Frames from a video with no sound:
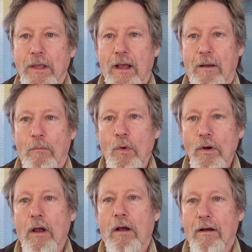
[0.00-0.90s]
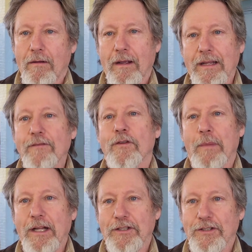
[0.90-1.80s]
um, more
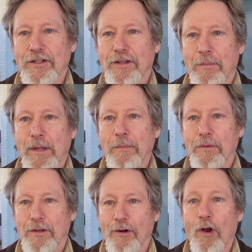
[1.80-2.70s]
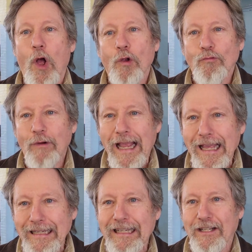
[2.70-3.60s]
information to the people that are
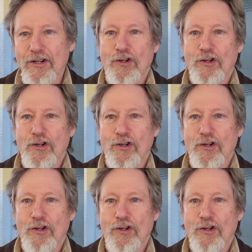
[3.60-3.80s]
already